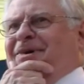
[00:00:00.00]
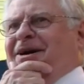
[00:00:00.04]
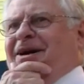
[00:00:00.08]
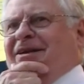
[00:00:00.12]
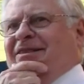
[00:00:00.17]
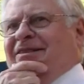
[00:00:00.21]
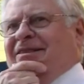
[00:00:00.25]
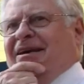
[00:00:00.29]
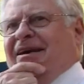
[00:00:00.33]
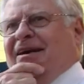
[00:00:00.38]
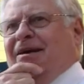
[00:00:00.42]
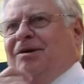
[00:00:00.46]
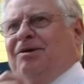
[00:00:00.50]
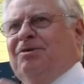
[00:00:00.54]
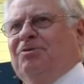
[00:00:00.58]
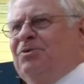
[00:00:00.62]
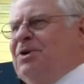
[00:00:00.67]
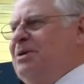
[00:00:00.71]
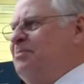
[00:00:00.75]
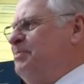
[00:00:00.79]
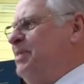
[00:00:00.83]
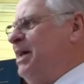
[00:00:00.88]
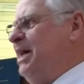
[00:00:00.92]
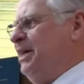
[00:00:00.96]
about that,
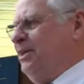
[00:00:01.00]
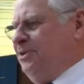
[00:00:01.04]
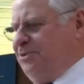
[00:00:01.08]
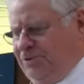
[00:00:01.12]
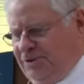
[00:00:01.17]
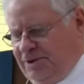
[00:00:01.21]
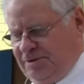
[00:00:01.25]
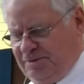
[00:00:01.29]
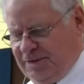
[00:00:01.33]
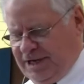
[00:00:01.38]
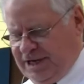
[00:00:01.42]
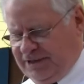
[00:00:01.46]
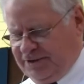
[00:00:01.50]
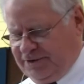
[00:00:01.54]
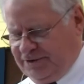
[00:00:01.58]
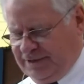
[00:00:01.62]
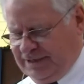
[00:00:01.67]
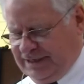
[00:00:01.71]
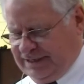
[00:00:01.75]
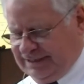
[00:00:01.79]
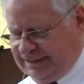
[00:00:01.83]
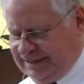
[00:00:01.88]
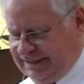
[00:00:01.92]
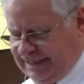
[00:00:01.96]
went back to her mother
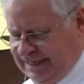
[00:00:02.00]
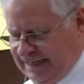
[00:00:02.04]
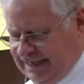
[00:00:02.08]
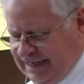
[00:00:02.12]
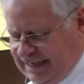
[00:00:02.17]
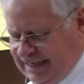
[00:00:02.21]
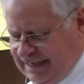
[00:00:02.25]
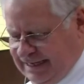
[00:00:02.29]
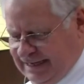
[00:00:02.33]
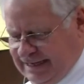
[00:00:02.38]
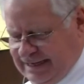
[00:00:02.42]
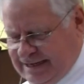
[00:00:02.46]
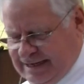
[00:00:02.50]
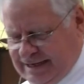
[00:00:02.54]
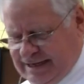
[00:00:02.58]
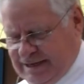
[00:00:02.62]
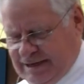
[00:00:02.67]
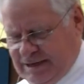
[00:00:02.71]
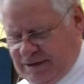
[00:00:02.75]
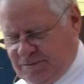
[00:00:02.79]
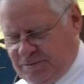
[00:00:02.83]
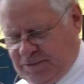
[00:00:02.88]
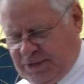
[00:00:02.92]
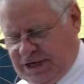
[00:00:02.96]
and said,
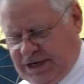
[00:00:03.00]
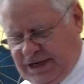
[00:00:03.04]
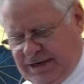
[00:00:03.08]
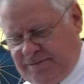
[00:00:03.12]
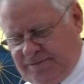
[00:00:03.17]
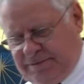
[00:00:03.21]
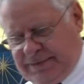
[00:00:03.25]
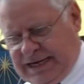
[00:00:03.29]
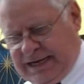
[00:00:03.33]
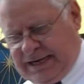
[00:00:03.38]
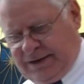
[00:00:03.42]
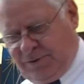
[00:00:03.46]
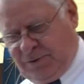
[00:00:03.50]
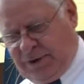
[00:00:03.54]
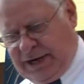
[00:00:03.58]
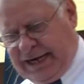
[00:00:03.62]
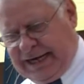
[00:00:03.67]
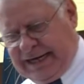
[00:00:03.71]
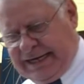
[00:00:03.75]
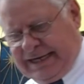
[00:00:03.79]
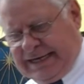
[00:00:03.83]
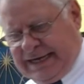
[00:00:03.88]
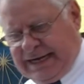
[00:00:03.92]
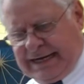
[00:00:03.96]
Mom, why
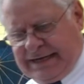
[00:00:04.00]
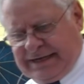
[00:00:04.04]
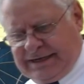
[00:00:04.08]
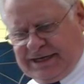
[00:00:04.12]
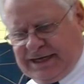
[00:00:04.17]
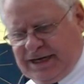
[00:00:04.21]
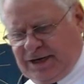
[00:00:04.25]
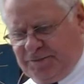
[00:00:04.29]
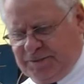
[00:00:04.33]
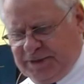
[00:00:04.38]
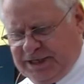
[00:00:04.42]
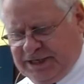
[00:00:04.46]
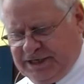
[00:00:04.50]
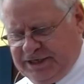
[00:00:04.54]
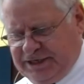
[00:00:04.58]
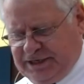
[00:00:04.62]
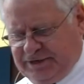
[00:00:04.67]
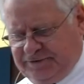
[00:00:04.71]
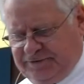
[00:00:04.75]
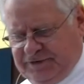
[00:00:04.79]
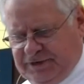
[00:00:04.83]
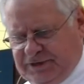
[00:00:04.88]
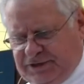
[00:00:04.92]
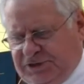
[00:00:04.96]
did Dad tell me a
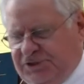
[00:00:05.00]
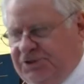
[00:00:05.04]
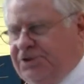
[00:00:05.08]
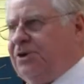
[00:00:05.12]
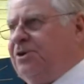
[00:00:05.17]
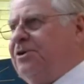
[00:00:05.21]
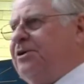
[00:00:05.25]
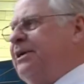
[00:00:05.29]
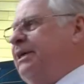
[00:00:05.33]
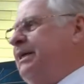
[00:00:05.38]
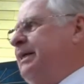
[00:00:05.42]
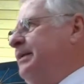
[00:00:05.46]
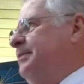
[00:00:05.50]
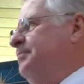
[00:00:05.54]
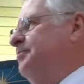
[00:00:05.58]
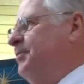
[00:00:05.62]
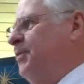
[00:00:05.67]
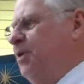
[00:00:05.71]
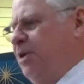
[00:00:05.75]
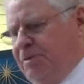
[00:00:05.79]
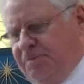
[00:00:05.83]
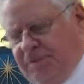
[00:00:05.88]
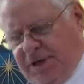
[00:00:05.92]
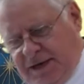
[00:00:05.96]
different story?
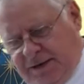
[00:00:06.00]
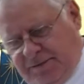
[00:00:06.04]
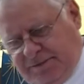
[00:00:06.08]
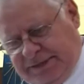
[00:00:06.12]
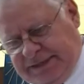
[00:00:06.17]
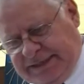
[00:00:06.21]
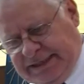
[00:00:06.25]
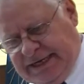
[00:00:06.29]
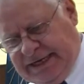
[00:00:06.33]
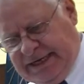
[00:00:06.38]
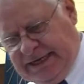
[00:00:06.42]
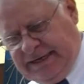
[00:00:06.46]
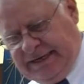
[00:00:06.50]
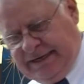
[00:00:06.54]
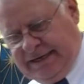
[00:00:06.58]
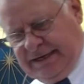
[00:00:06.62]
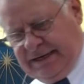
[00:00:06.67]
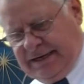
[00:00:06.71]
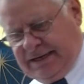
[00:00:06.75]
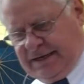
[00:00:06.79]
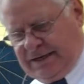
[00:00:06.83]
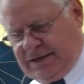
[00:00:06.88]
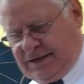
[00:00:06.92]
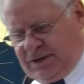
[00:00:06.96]
Her mom
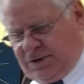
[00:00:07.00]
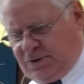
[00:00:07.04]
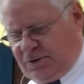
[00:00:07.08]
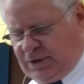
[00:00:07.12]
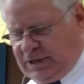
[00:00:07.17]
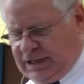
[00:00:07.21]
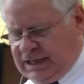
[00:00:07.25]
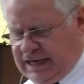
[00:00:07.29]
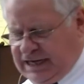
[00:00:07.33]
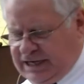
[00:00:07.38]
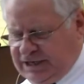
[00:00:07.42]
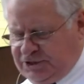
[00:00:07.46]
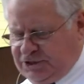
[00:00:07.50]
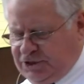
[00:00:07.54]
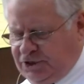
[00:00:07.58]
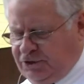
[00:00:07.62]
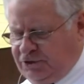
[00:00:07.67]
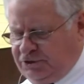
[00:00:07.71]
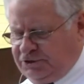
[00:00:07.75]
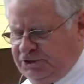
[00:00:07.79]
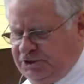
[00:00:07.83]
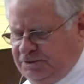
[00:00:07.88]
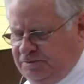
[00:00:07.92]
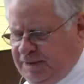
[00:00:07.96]
said, Well, I
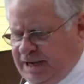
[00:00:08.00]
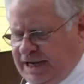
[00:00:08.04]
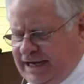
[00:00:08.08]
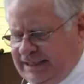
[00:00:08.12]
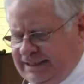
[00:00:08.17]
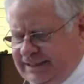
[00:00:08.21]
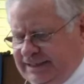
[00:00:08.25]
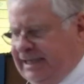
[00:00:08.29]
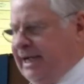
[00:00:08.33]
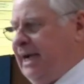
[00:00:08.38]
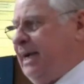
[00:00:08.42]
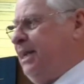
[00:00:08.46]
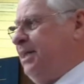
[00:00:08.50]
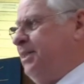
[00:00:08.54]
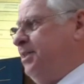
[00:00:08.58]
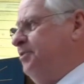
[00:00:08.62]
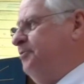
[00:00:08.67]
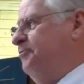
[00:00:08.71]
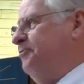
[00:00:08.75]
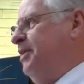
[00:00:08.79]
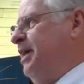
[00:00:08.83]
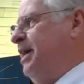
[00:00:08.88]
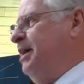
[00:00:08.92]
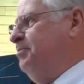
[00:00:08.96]
told you my side of
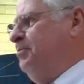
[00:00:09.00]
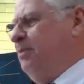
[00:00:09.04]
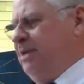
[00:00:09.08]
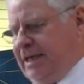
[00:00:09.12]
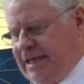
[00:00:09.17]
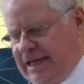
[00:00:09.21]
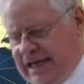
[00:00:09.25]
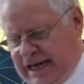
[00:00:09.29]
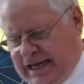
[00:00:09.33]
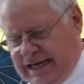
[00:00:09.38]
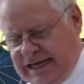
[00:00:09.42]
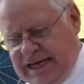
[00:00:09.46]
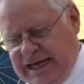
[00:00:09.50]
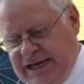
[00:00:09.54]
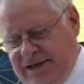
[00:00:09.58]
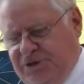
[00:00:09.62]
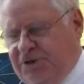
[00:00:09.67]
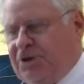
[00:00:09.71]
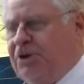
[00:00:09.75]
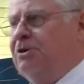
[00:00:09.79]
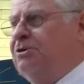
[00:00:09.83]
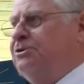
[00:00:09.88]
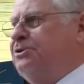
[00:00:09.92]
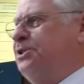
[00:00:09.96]
the family, and he
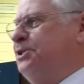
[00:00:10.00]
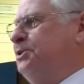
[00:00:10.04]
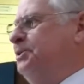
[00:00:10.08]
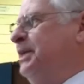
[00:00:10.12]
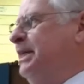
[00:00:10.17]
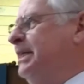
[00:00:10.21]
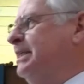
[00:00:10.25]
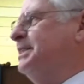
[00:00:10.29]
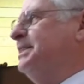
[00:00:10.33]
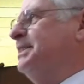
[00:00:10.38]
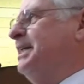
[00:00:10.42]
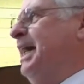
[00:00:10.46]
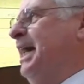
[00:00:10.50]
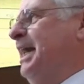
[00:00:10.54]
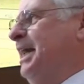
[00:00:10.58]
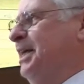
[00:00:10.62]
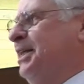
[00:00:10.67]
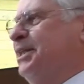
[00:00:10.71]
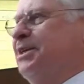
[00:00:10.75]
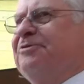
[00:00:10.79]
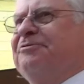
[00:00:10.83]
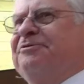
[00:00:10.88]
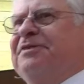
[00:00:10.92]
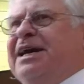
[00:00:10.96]
told you his
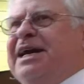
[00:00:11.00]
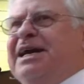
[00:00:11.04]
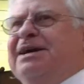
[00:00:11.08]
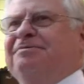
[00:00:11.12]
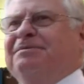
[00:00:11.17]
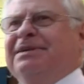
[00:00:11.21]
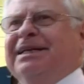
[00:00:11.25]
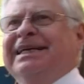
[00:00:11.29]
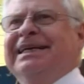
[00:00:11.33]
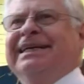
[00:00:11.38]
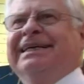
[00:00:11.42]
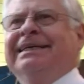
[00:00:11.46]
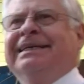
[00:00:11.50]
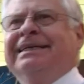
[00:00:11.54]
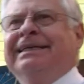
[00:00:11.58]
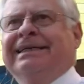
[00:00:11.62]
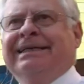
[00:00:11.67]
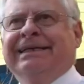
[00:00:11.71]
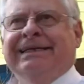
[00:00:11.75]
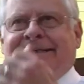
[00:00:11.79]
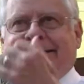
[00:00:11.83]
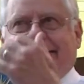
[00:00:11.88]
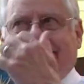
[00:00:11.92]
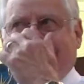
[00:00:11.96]

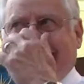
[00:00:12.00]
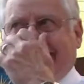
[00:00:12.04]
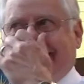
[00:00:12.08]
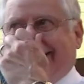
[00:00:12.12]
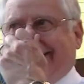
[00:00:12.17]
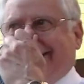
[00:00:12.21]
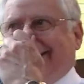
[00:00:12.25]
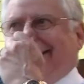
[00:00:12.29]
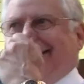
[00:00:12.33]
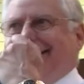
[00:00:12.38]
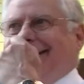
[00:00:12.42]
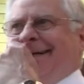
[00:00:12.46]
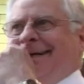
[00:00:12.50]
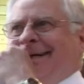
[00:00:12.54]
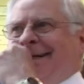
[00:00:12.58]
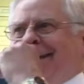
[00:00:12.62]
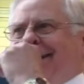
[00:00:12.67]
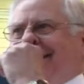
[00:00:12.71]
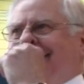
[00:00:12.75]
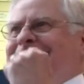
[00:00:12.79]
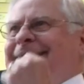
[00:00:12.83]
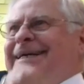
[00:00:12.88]
side of the family.